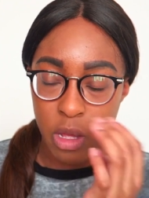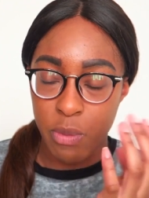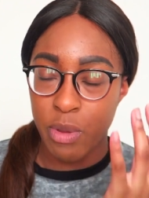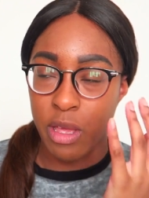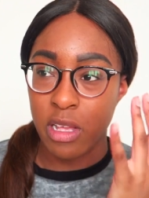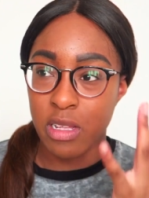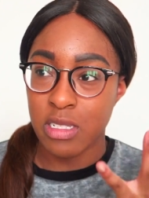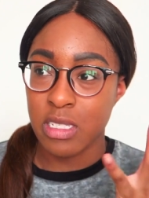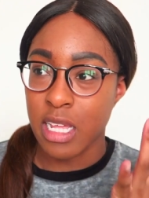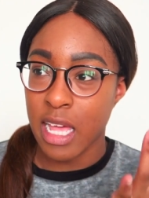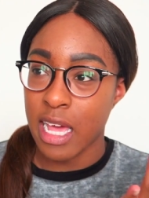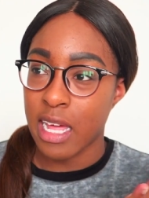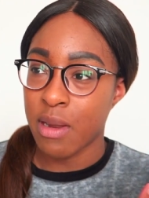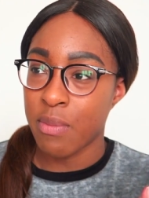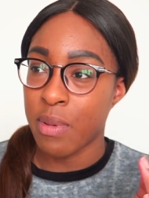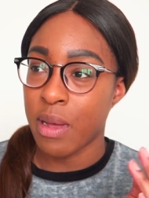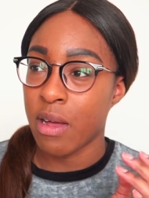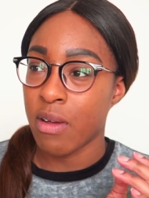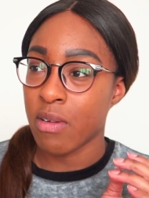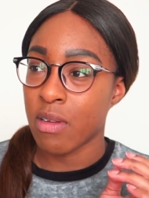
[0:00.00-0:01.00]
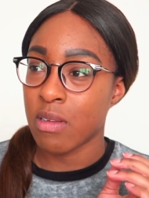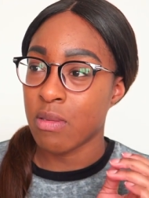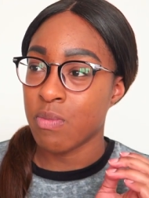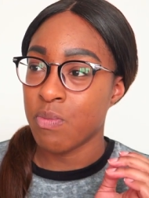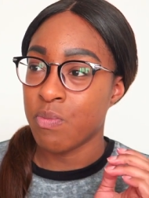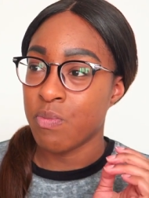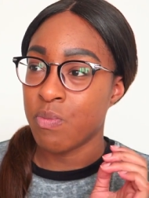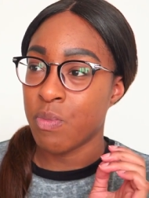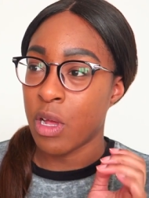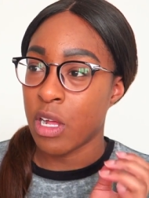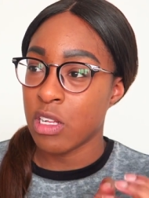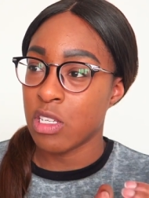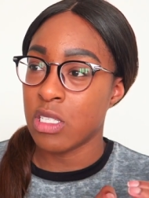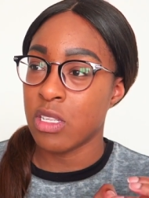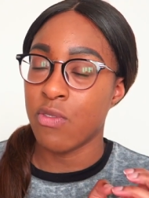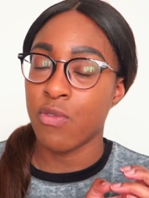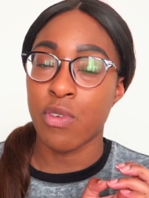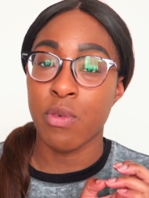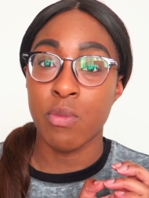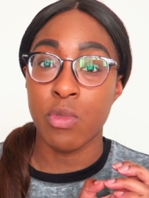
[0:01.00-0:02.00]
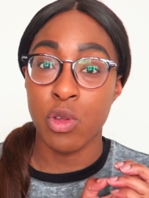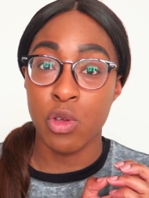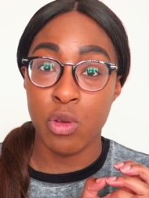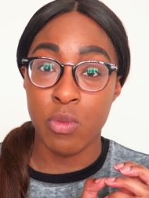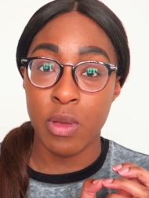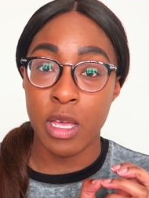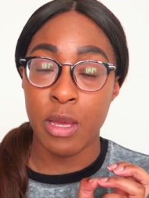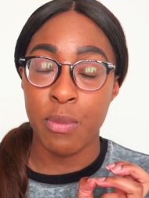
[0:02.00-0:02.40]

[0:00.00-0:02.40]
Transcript: a bit scared about purchasing from new